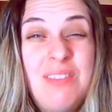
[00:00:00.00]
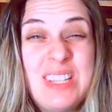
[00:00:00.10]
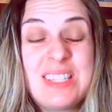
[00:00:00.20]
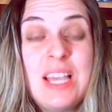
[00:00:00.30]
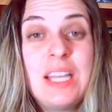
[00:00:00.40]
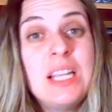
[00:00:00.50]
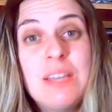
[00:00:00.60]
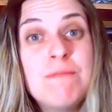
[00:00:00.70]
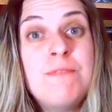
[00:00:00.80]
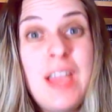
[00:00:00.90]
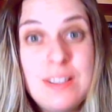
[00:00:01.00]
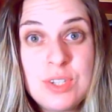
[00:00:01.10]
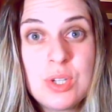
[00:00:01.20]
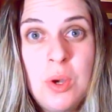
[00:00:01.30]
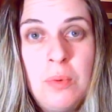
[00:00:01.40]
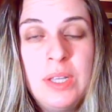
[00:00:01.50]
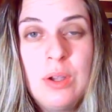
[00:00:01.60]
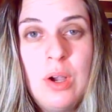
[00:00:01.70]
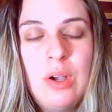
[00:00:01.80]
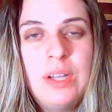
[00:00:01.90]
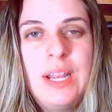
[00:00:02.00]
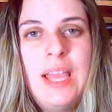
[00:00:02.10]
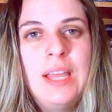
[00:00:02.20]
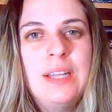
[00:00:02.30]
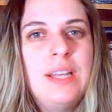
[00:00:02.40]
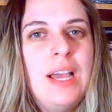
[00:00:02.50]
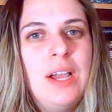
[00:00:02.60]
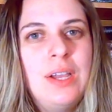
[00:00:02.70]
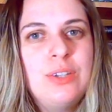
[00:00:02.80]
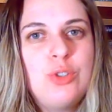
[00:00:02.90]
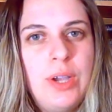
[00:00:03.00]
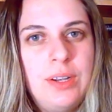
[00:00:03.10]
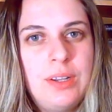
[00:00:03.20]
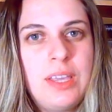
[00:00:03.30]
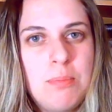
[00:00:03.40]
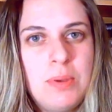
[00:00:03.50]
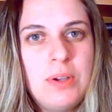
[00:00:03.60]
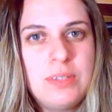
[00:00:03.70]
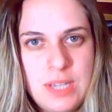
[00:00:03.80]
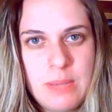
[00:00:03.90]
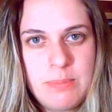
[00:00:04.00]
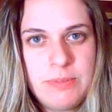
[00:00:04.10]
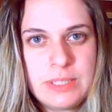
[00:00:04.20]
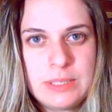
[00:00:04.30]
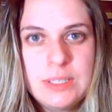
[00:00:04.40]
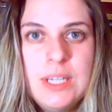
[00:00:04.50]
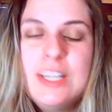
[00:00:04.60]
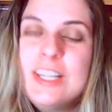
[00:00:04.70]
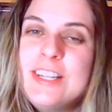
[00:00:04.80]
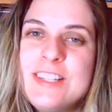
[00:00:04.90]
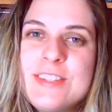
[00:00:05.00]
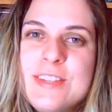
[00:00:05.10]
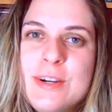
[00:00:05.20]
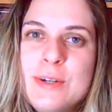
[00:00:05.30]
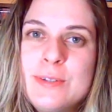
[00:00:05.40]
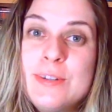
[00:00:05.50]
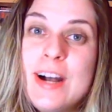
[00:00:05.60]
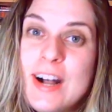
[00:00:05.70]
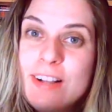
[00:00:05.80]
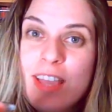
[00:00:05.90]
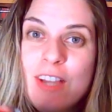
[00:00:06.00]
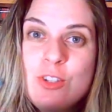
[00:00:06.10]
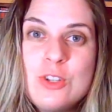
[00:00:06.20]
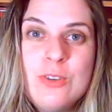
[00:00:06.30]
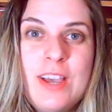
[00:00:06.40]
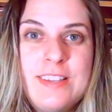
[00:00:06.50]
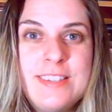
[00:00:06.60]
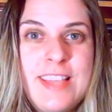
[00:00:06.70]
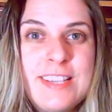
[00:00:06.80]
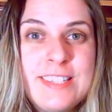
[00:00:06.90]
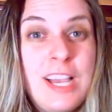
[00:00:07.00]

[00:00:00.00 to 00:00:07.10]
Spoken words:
of exciting events going on, and I try to keep on top of it. So I'll catch you guys next